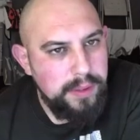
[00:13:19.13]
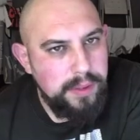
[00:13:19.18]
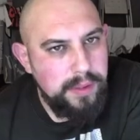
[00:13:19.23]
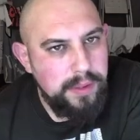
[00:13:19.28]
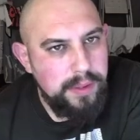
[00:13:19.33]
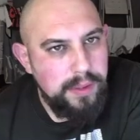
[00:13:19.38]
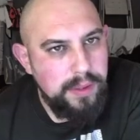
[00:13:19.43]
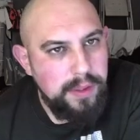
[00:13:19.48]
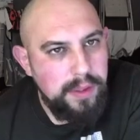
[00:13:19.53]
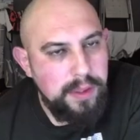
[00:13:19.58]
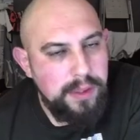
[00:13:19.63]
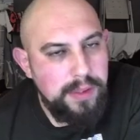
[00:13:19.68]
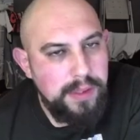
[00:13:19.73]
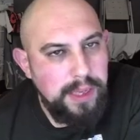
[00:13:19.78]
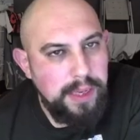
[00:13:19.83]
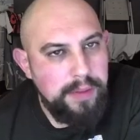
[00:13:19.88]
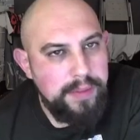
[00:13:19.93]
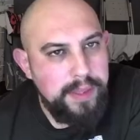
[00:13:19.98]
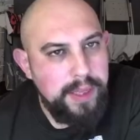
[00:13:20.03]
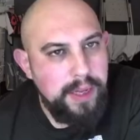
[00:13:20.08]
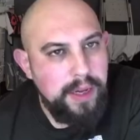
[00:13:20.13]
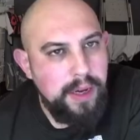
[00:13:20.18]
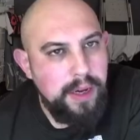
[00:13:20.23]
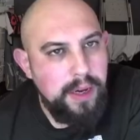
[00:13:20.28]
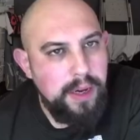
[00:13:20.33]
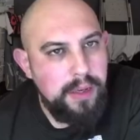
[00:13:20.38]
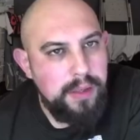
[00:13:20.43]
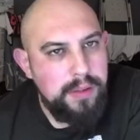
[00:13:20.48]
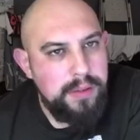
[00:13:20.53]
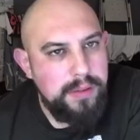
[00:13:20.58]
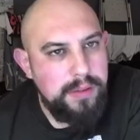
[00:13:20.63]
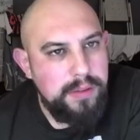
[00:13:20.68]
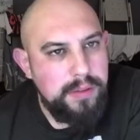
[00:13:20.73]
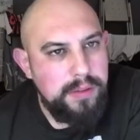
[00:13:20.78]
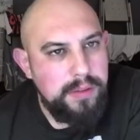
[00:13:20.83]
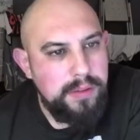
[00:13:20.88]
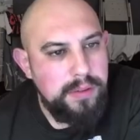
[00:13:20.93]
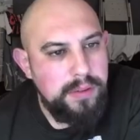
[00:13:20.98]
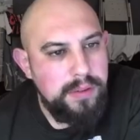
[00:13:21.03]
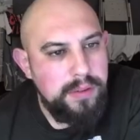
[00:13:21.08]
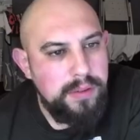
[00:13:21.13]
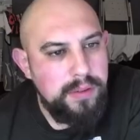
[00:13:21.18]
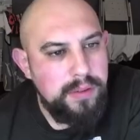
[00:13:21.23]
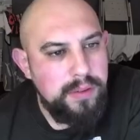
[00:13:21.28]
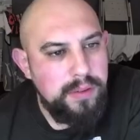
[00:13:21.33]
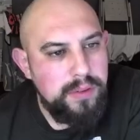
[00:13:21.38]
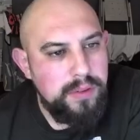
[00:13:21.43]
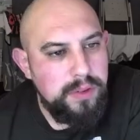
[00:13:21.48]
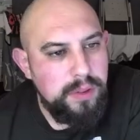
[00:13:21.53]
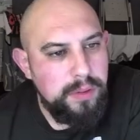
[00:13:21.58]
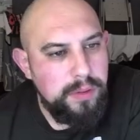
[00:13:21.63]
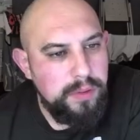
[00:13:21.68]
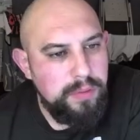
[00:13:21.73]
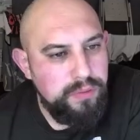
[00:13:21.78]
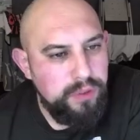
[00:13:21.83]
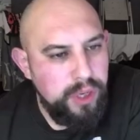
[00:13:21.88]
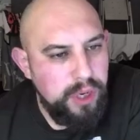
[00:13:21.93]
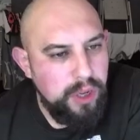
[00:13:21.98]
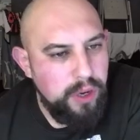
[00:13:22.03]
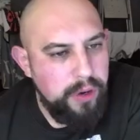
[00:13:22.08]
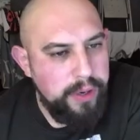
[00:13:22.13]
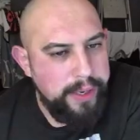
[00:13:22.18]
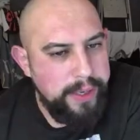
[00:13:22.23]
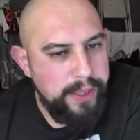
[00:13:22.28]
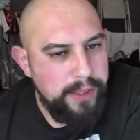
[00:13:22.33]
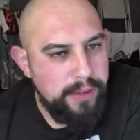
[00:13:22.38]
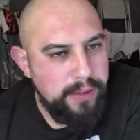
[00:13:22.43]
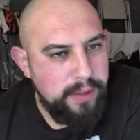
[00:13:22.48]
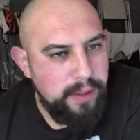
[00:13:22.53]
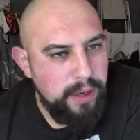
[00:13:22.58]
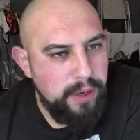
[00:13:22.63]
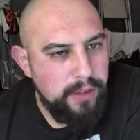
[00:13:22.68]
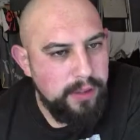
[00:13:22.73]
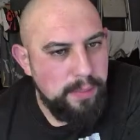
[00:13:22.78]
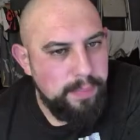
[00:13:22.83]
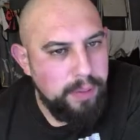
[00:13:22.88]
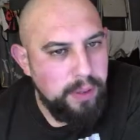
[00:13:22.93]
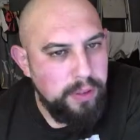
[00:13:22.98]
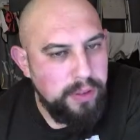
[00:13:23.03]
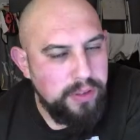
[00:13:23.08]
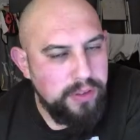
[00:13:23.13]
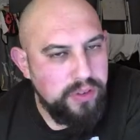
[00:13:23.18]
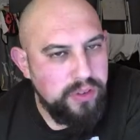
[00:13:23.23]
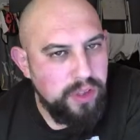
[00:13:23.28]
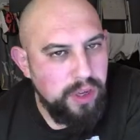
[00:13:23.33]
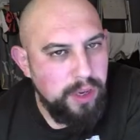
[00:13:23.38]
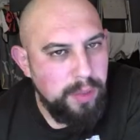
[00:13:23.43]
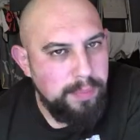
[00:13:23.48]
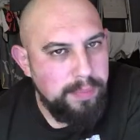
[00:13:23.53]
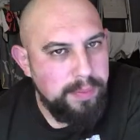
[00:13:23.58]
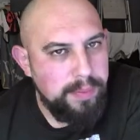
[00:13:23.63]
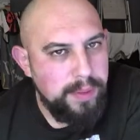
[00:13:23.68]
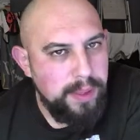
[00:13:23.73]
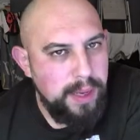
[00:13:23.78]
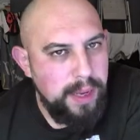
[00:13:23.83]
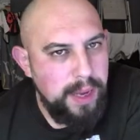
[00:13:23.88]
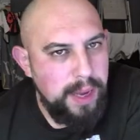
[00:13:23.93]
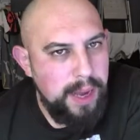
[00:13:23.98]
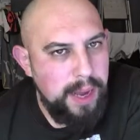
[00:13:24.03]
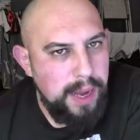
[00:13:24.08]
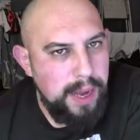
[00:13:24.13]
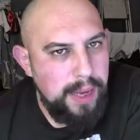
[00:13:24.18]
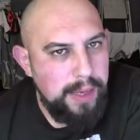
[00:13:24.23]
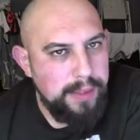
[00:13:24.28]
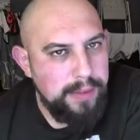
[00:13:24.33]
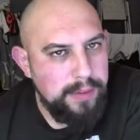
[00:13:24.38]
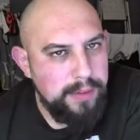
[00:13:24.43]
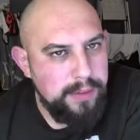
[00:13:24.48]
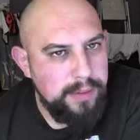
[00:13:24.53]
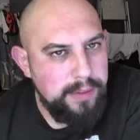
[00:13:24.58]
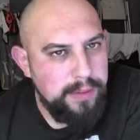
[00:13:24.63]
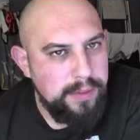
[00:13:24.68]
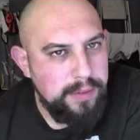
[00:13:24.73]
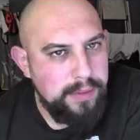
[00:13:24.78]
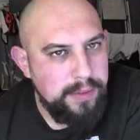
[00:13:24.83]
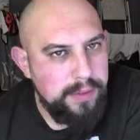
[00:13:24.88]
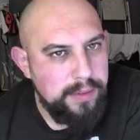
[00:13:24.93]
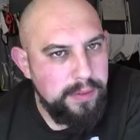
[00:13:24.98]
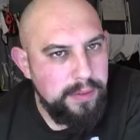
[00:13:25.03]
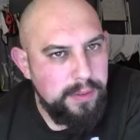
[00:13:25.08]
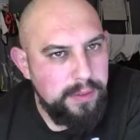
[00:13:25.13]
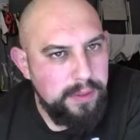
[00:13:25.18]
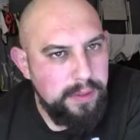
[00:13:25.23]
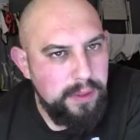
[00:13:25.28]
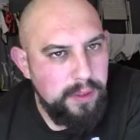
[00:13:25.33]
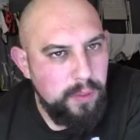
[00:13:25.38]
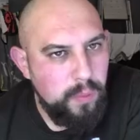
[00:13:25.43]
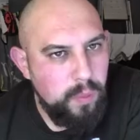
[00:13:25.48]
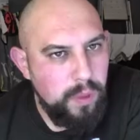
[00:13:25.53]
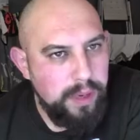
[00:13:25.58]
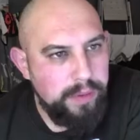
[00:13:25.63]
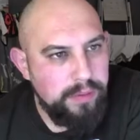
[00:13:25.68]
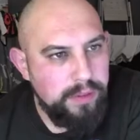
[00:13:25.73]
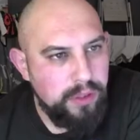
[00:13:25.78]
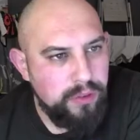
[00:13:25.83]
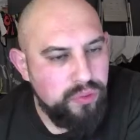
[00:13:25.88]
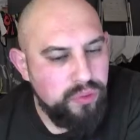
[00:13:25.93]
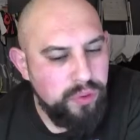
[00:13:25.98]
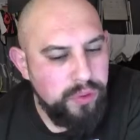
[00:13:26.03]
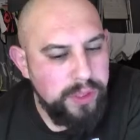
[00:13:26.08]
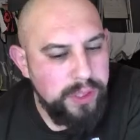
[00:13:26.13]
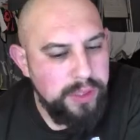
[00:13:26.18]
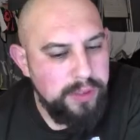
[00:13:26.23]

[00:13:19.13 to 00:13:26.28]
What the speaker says: Now they are relying on the Pokestop and wherever they're drawing into.